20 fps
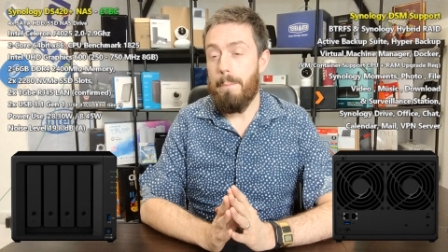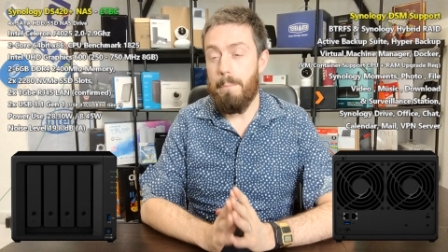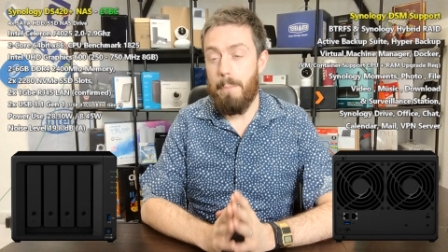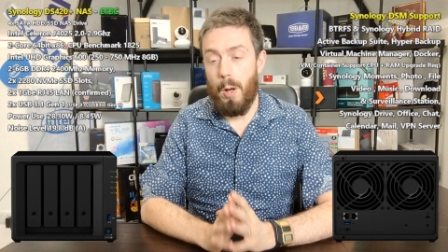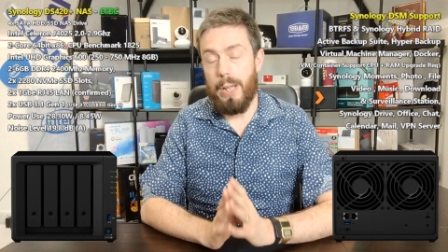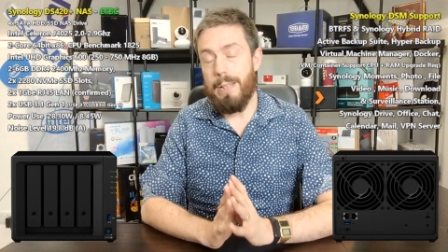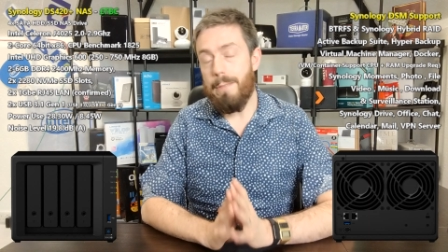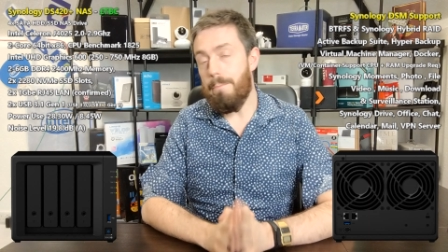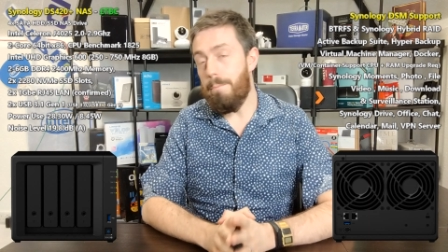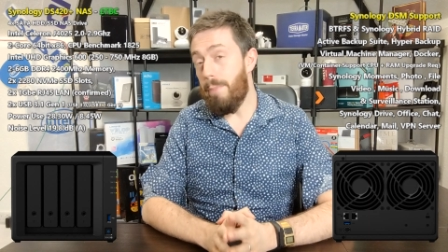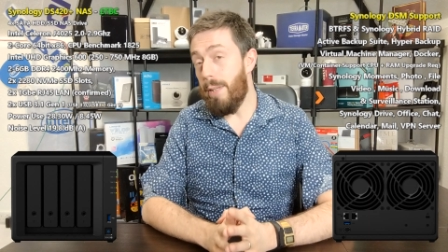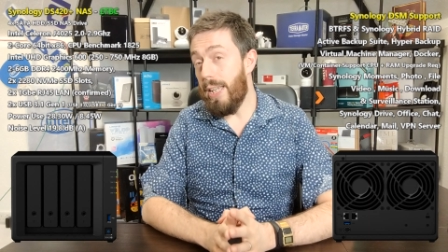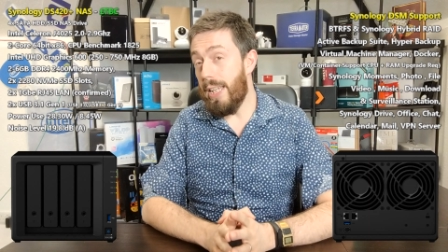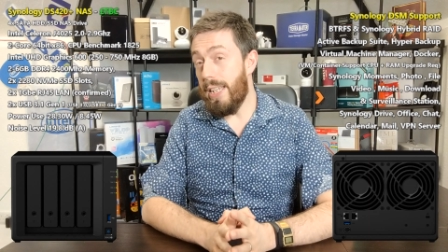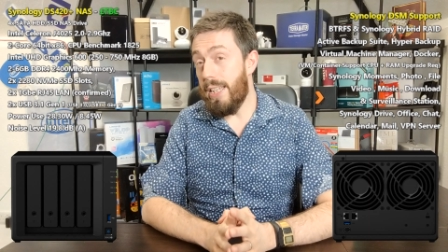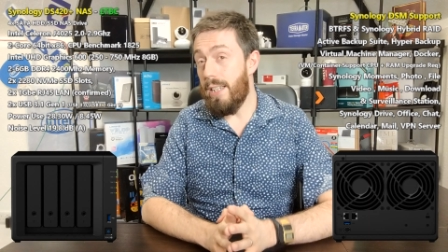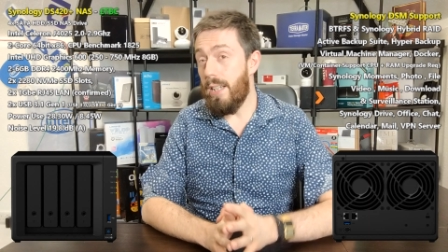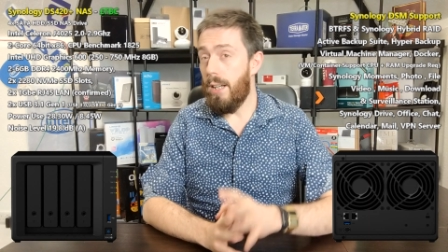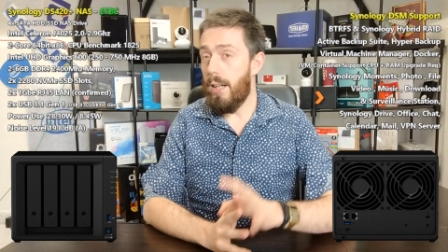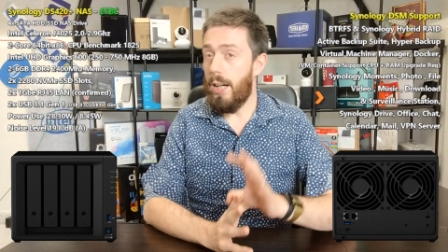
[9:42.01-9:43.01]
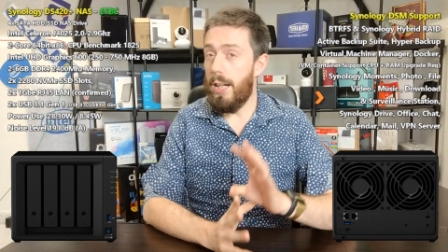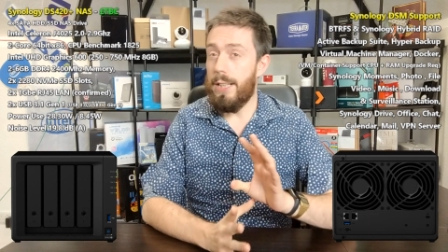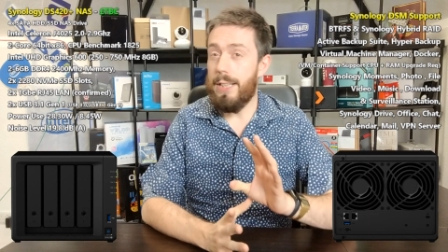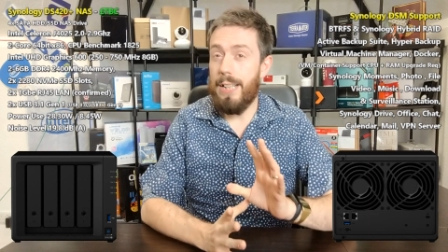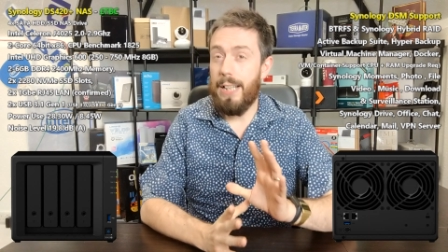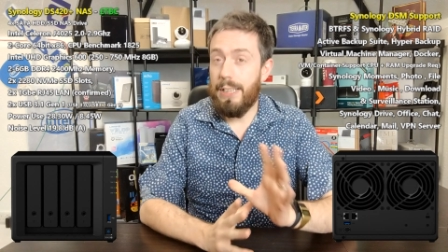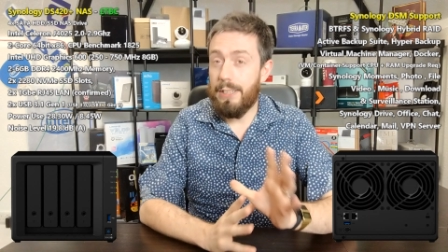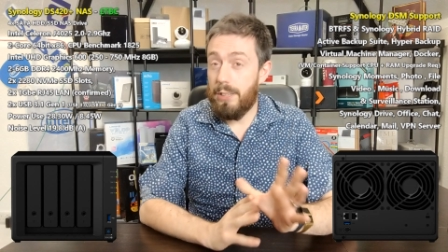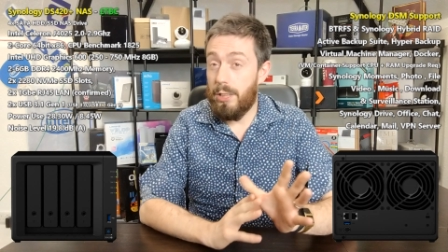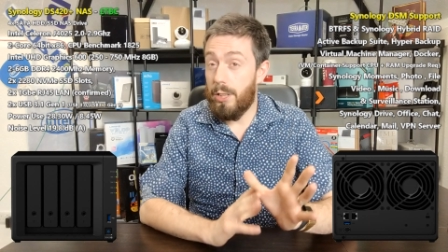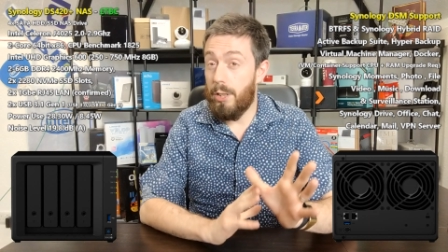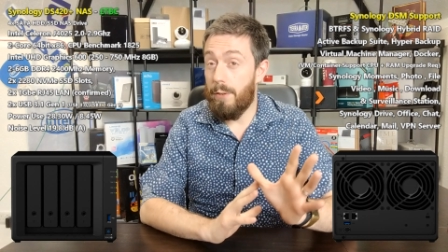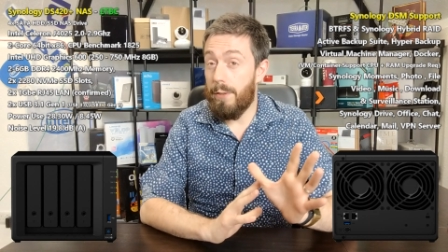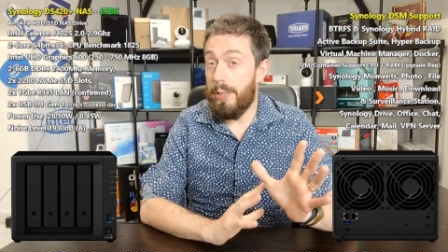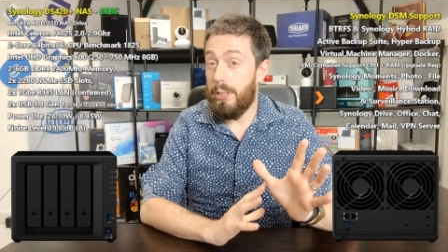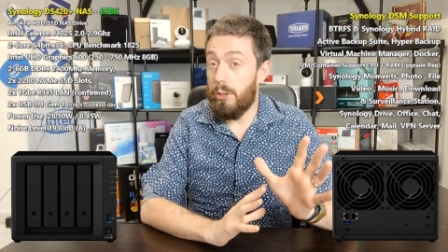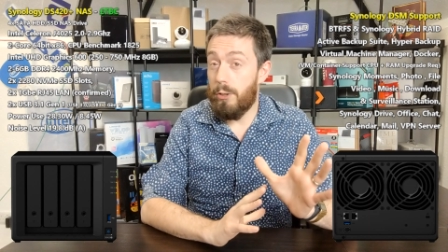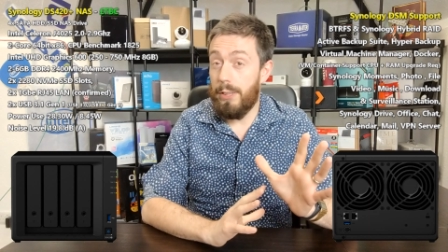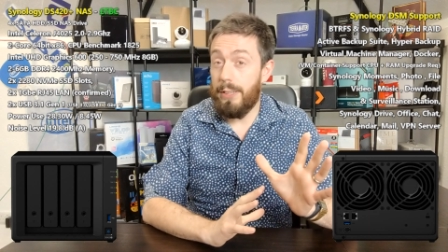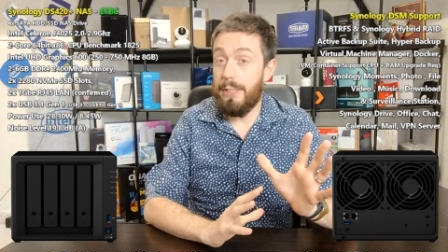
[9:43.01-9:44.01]
might be a N A S that you're
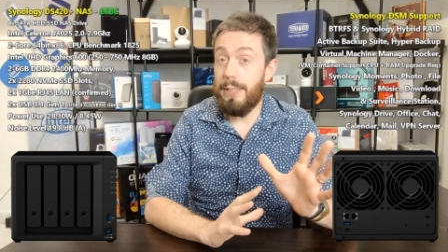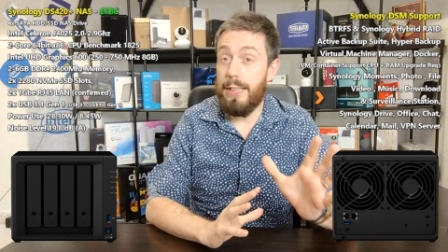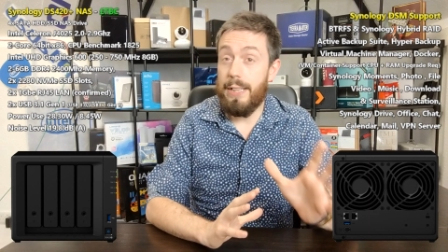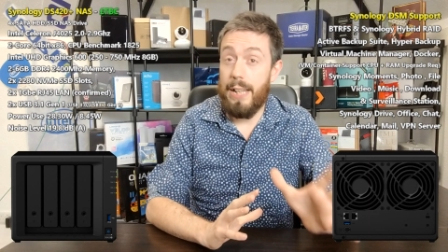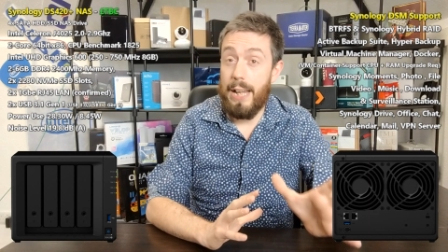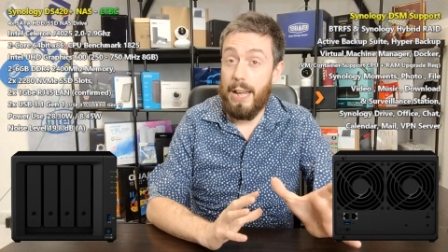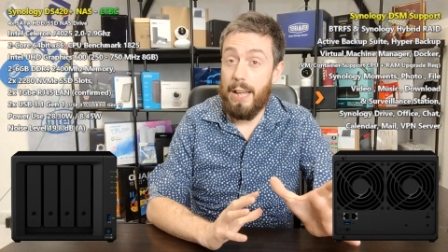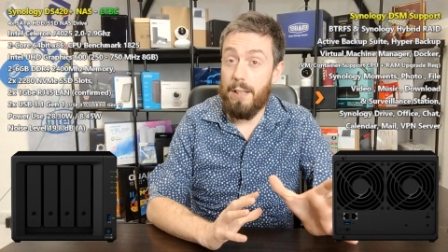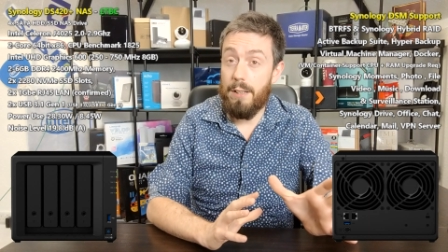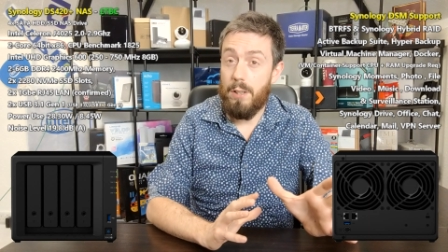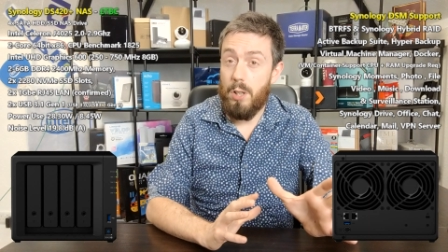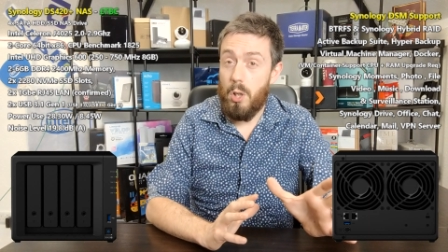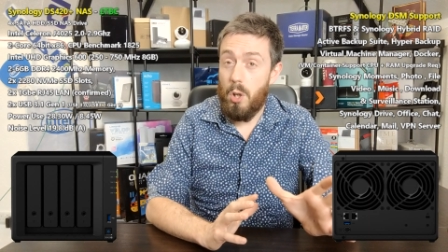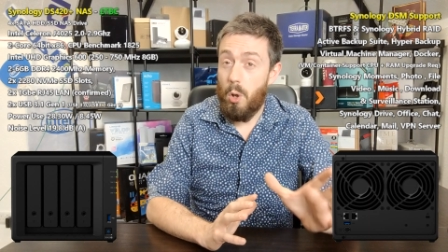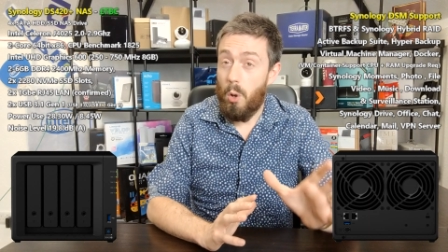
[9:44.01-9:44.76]
interested in,